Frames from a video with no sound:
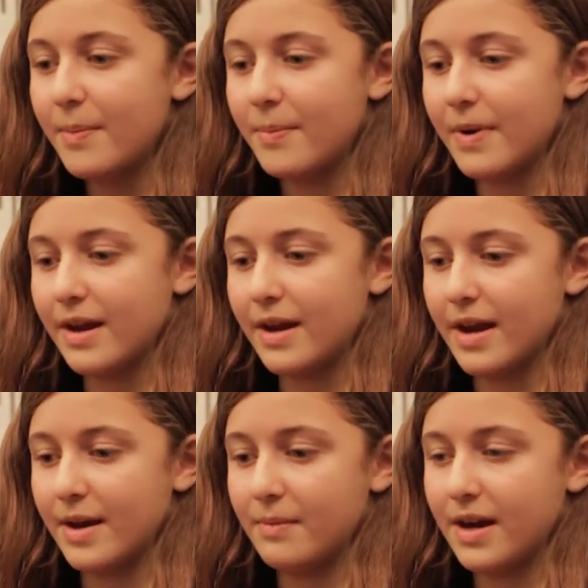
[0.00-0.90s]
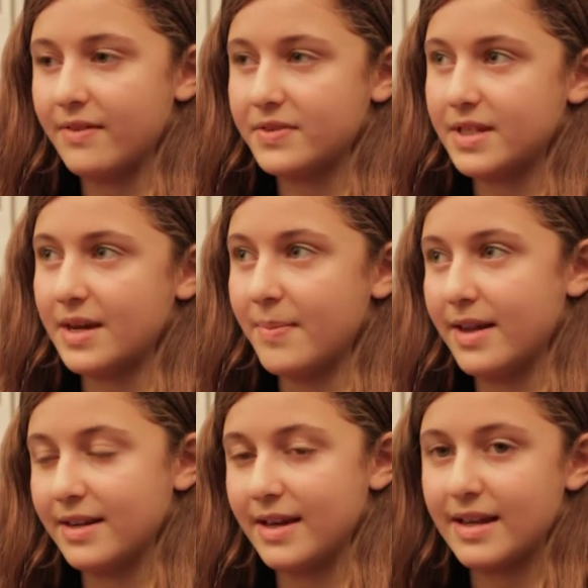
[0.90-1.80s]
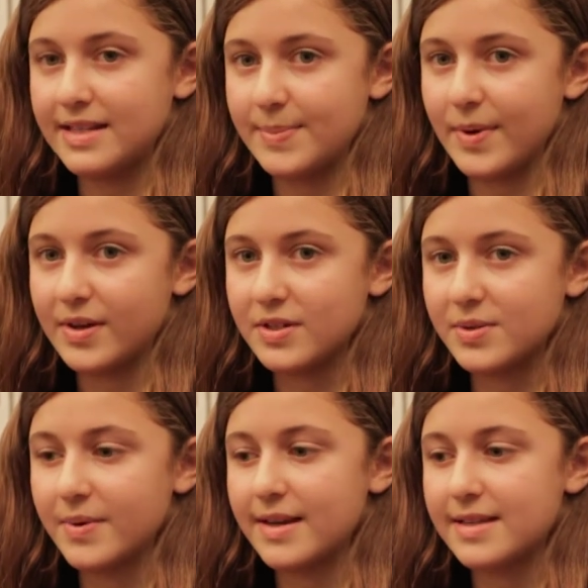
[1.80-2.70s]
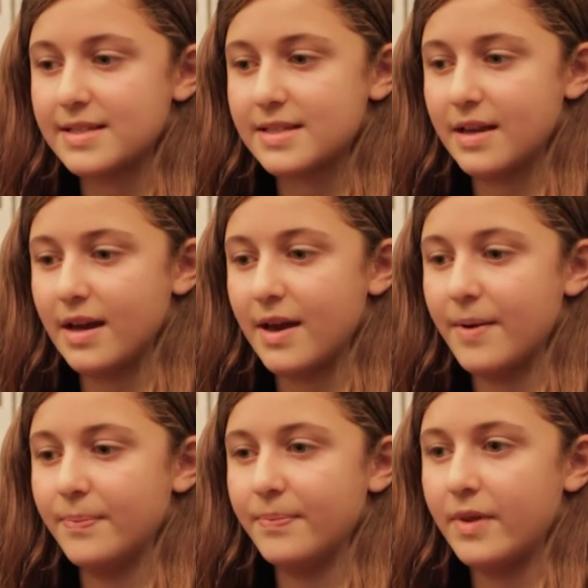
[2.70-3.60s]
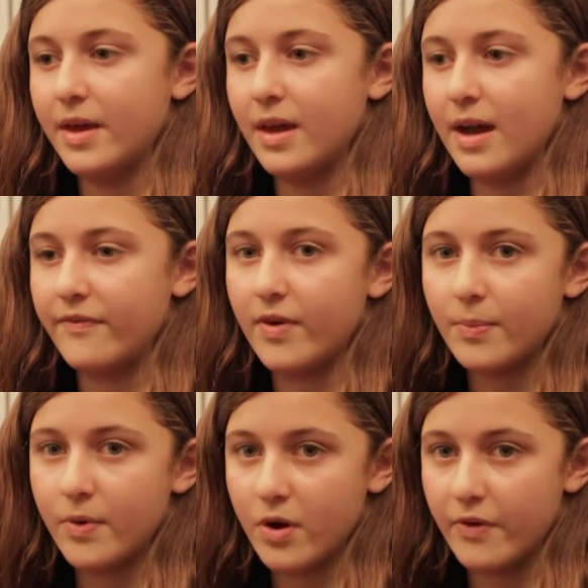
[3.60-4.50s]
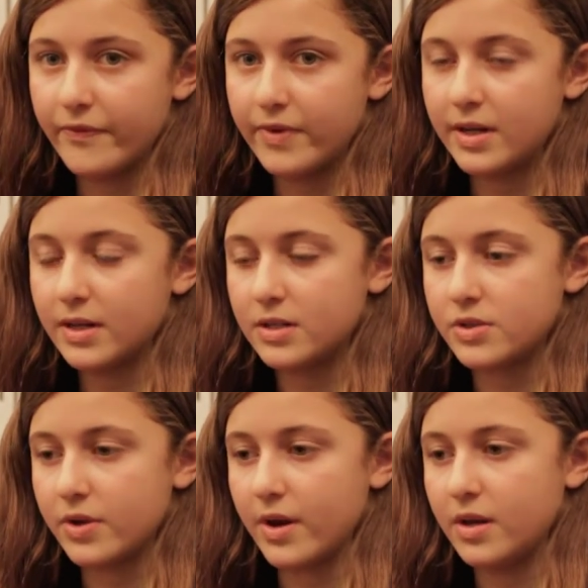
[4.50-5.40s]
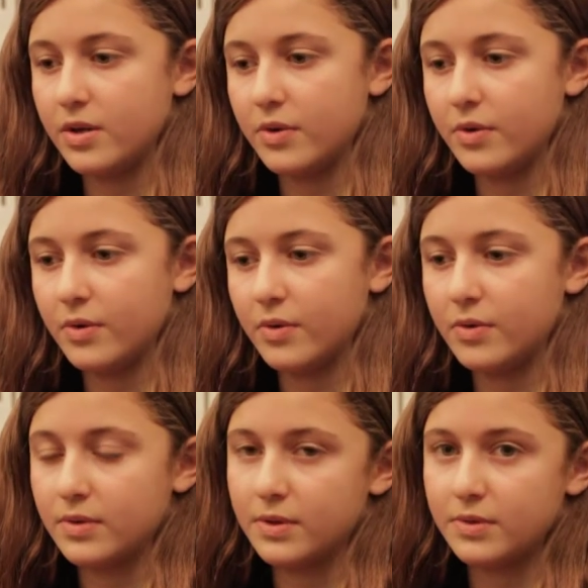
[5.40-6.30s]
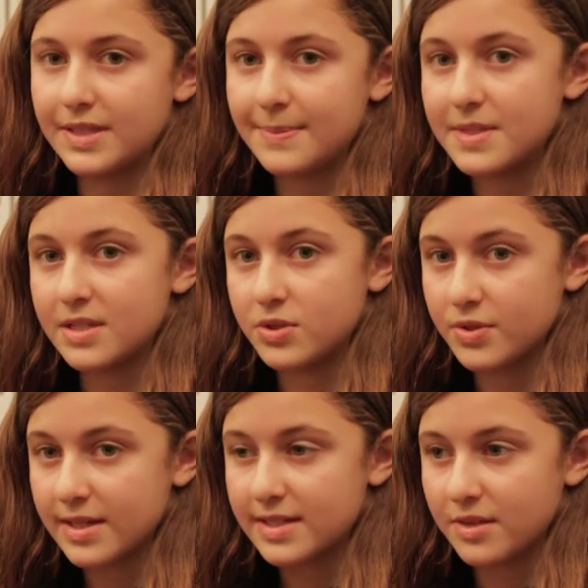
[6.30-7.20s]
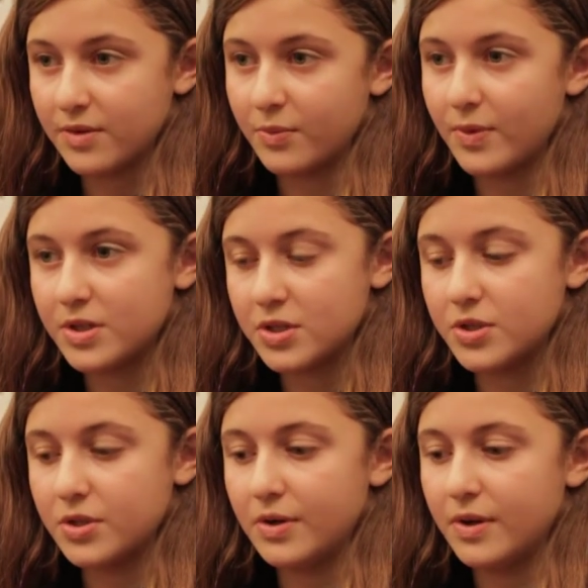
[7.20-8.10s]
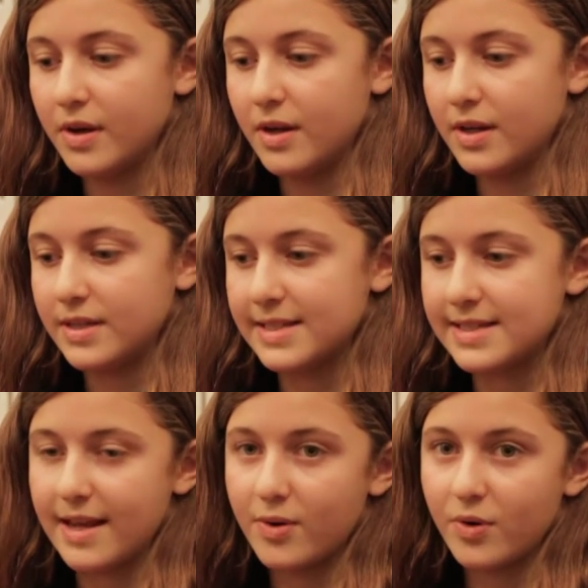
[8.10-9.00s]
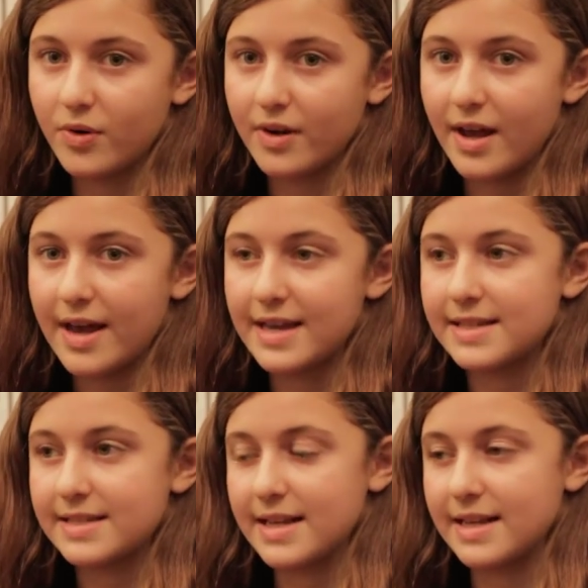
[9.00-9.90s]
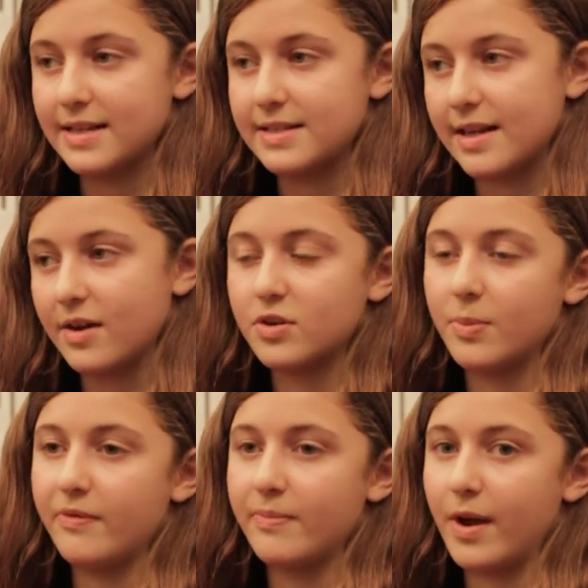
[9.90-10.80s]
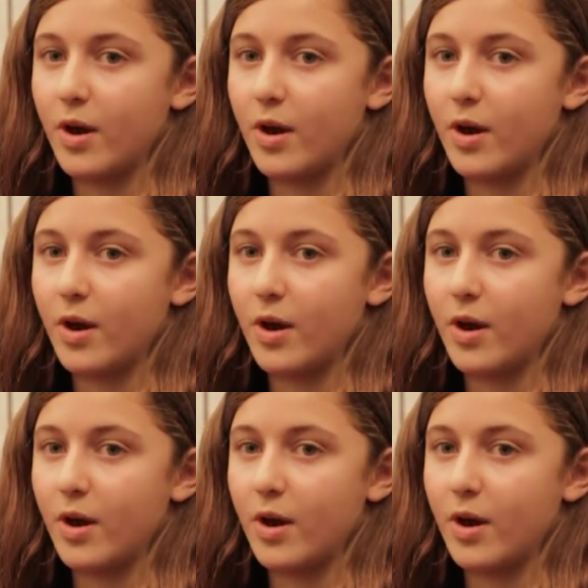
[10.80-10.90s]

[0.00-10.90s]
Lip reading: But after Amanda had spoken to us, I felt more confident, so I knew all little tips and tricks on what to do to stay organised and stay on top of my